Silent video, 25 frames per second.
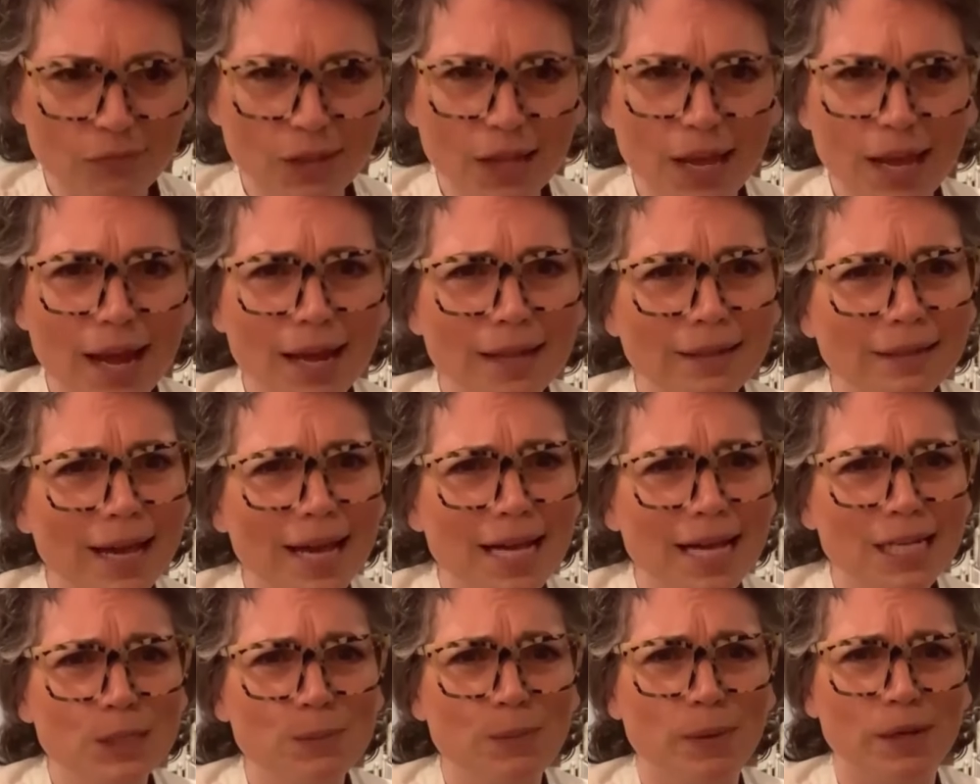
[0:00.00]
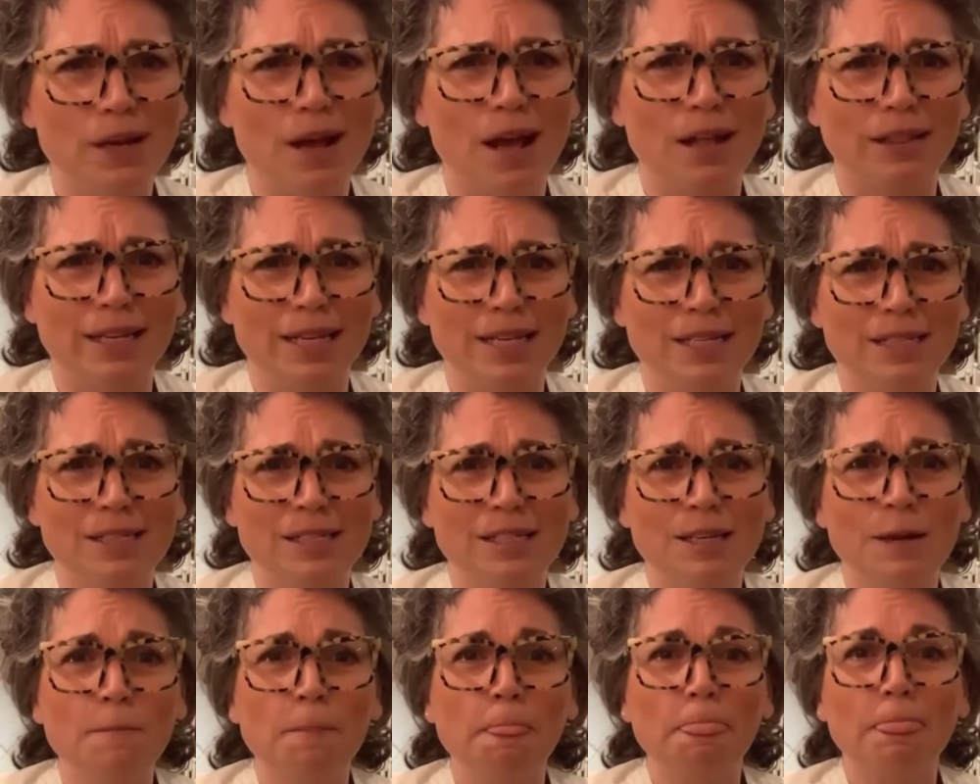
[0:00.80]
And last but not
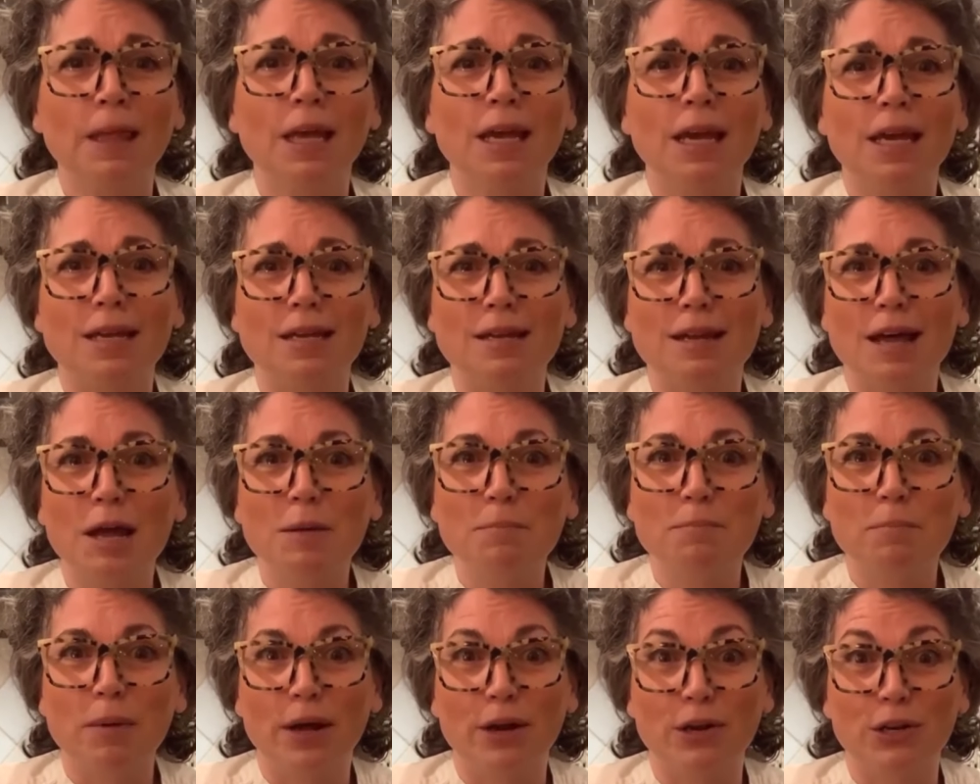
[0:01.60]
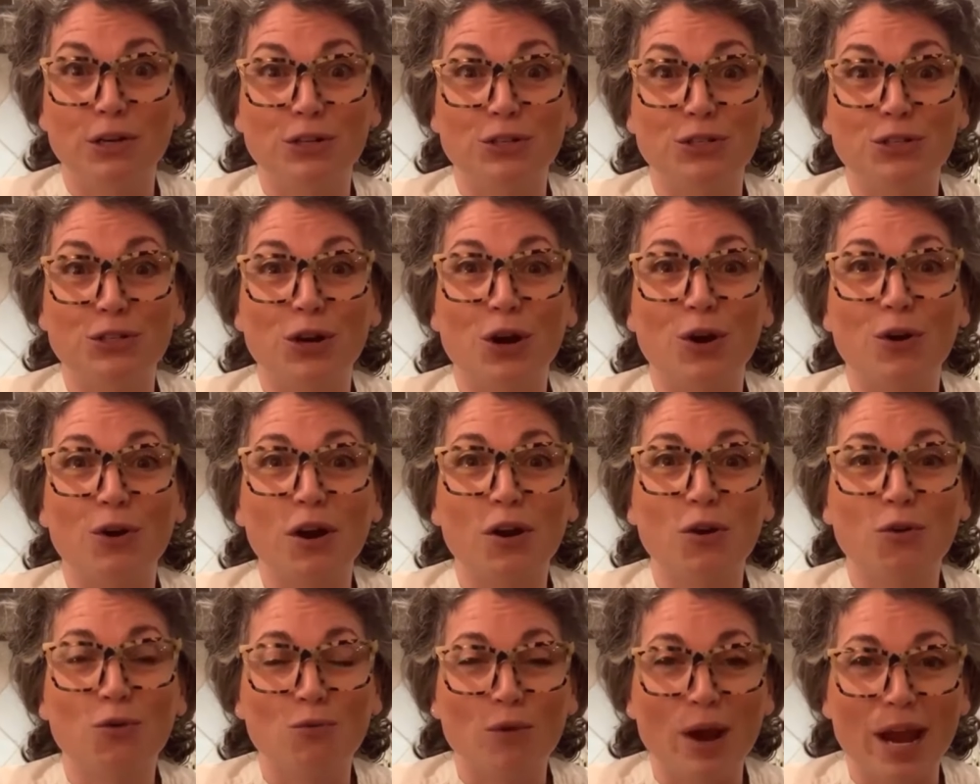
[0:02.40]
least, nut butters are a
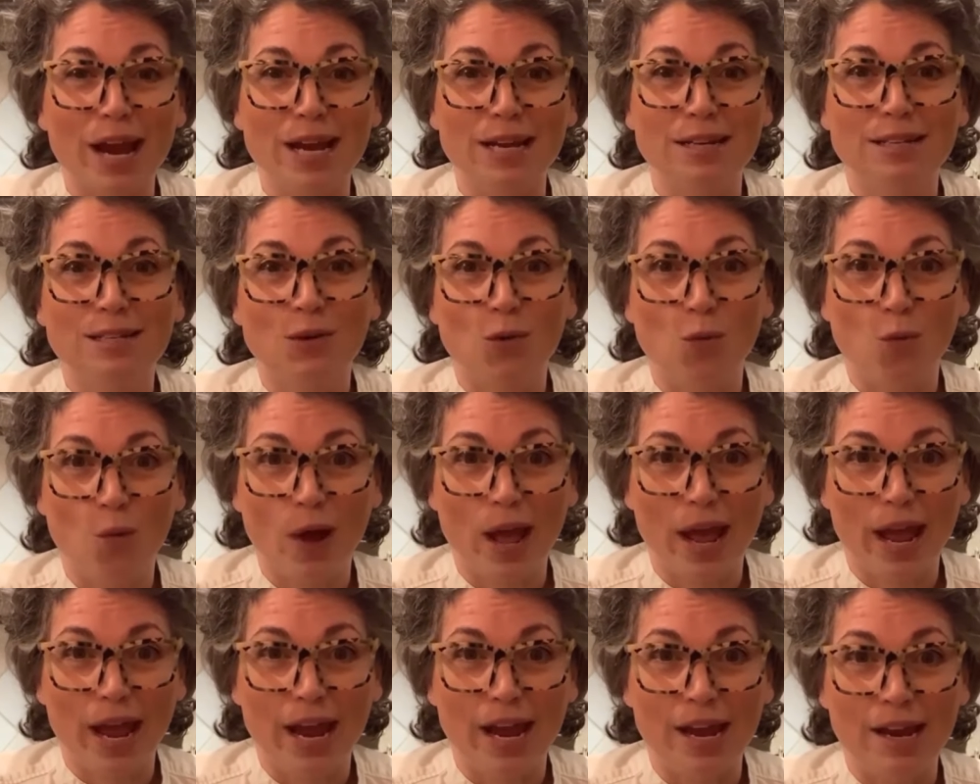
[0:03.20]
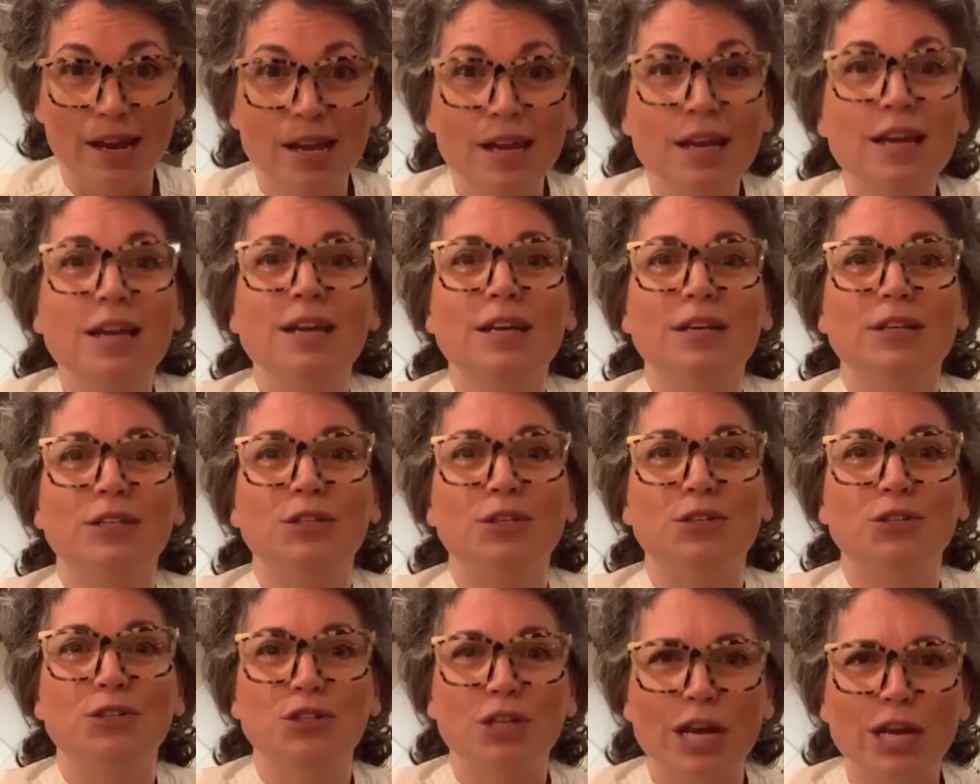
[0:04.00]
great way
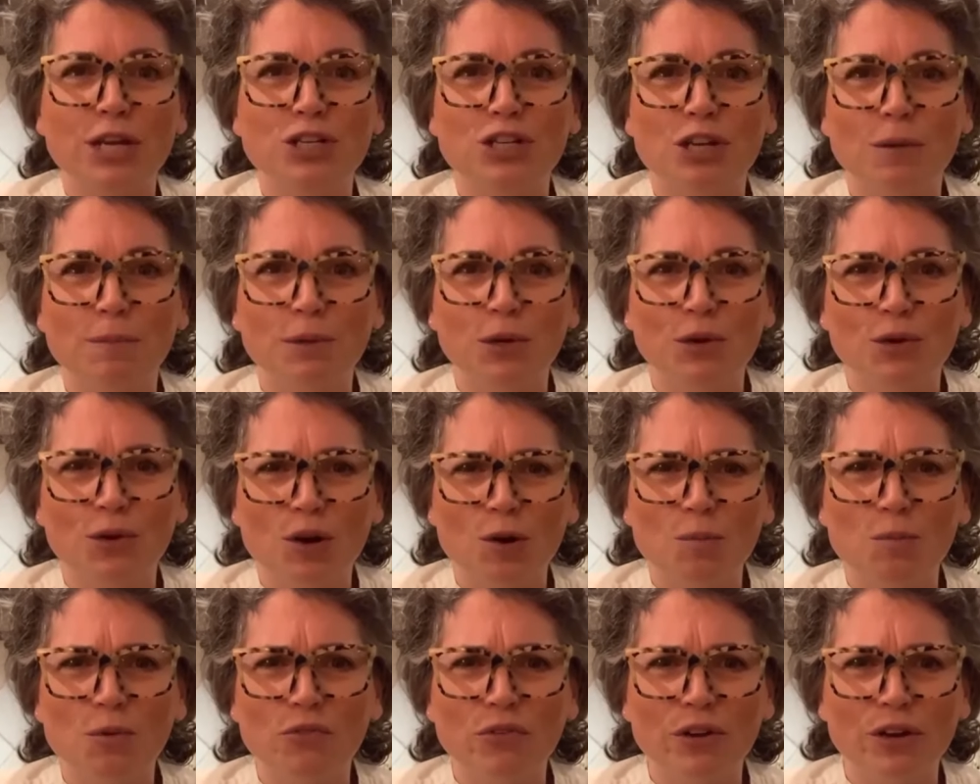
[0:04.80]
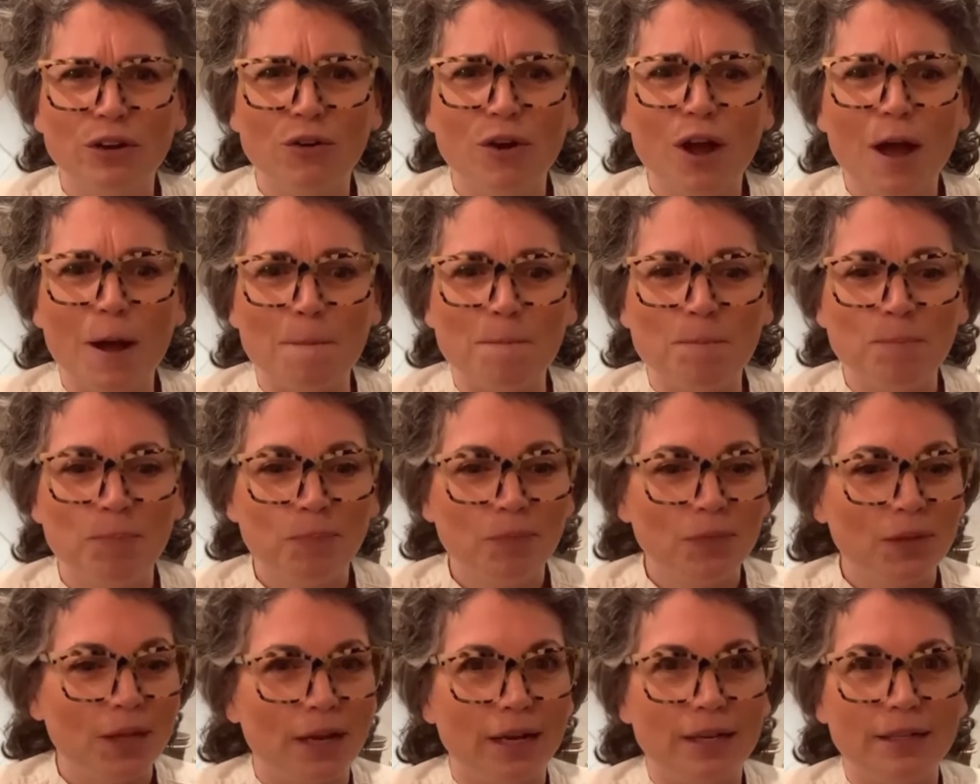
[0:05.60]
to change up your normal vinaigrette.
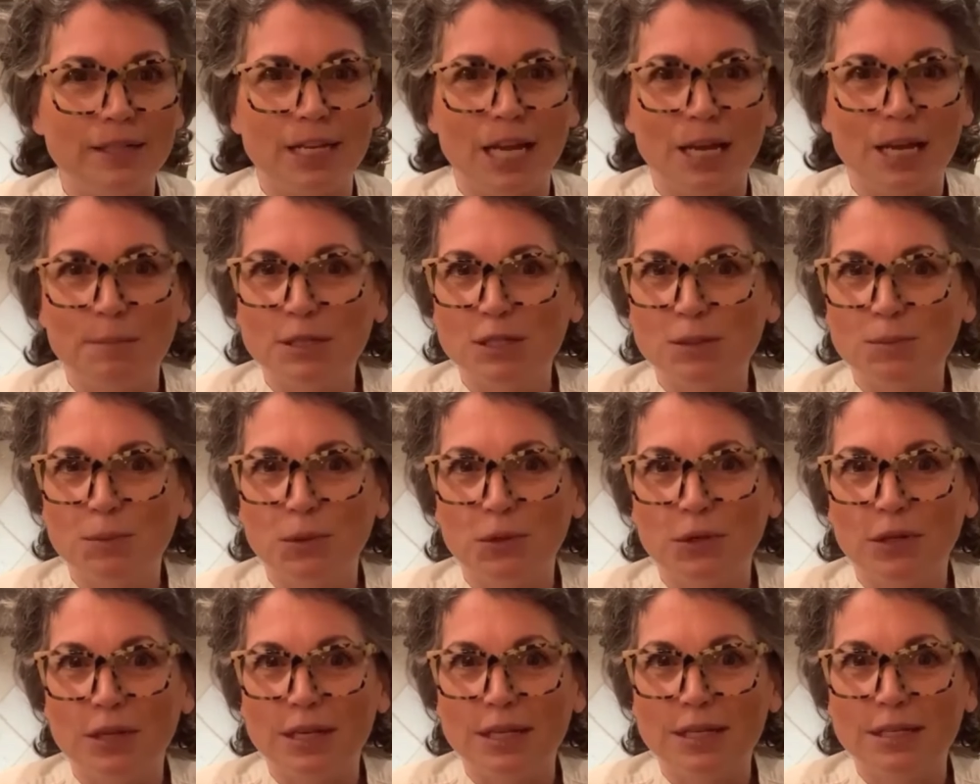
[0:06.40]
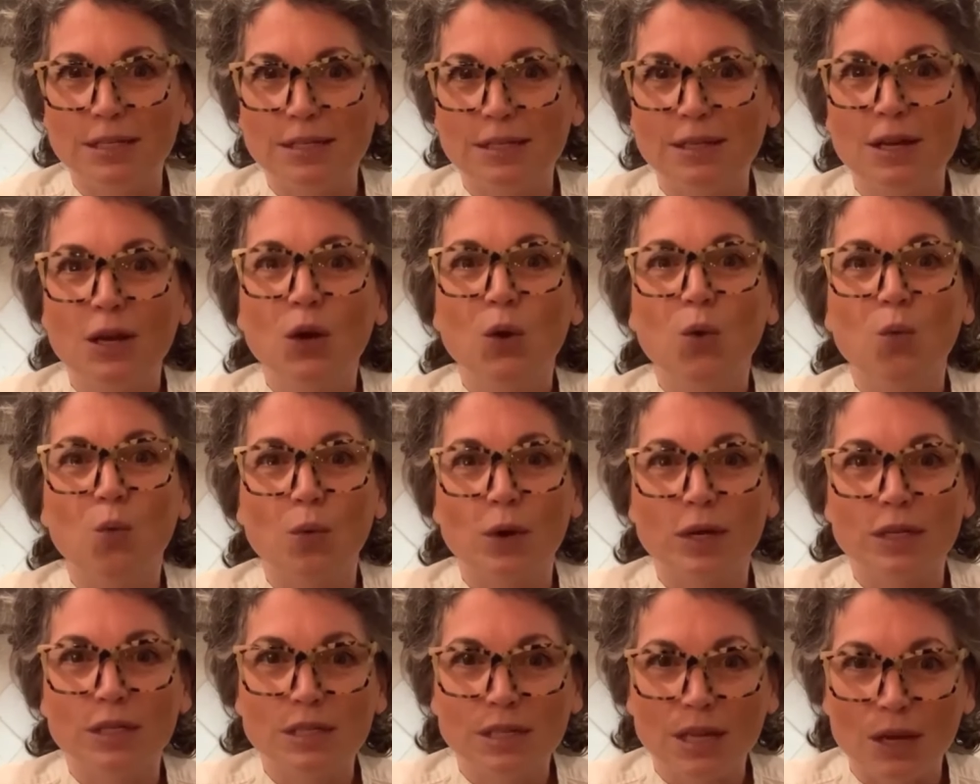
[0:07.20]
A tablespoon of this,
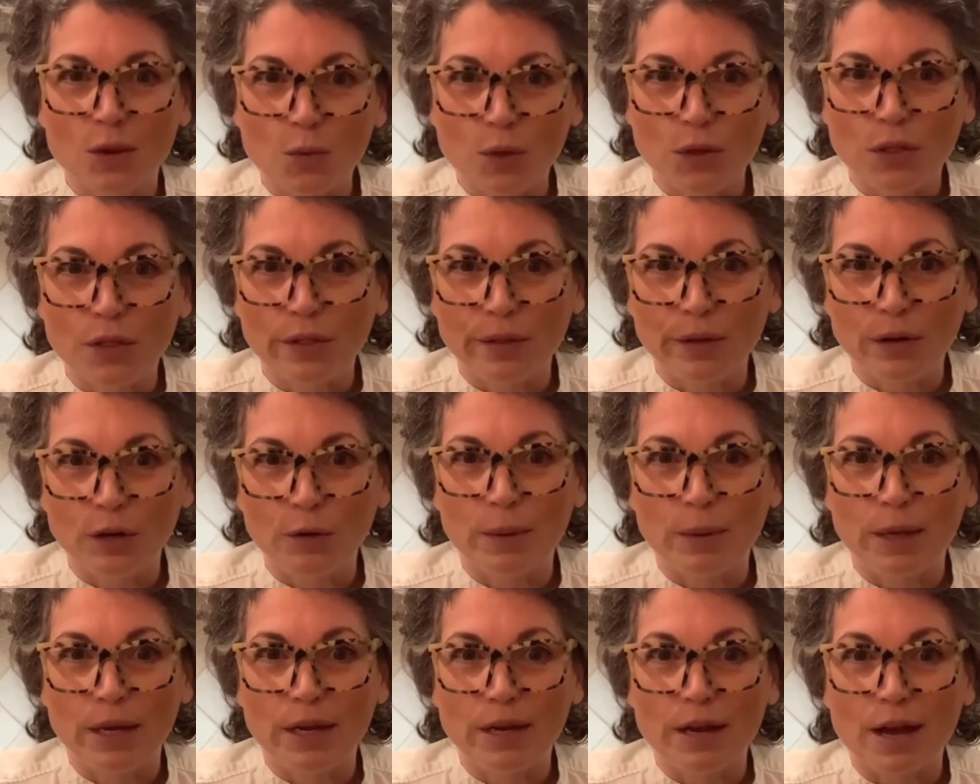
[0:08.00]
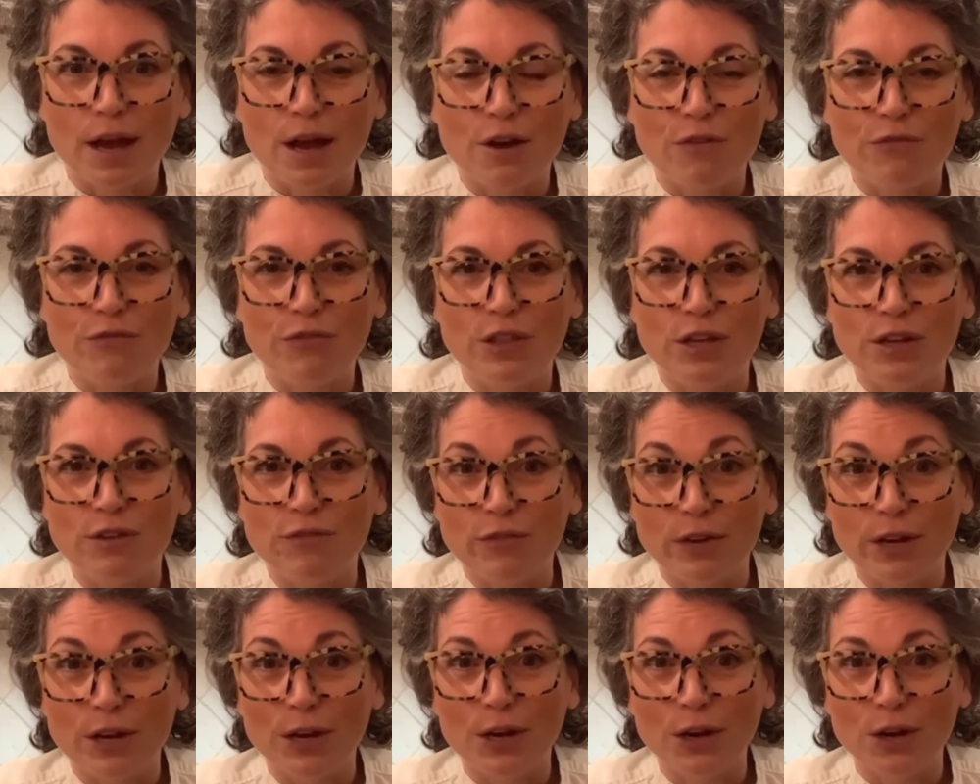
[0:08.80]
whisk it with a little bit of the
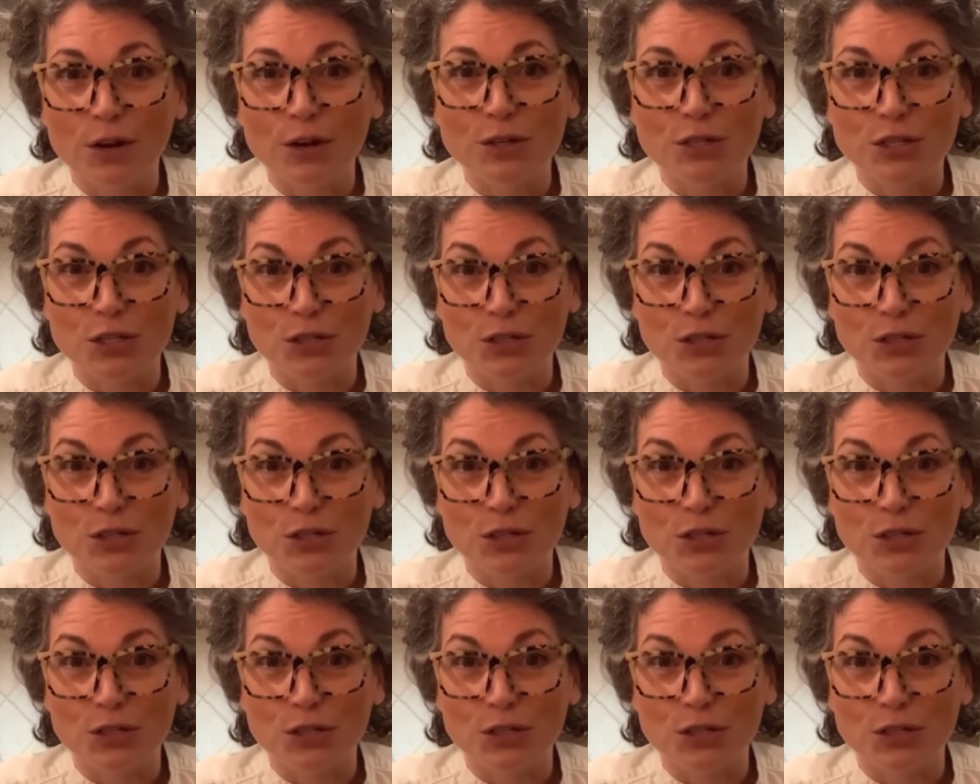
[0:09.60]
vinegar to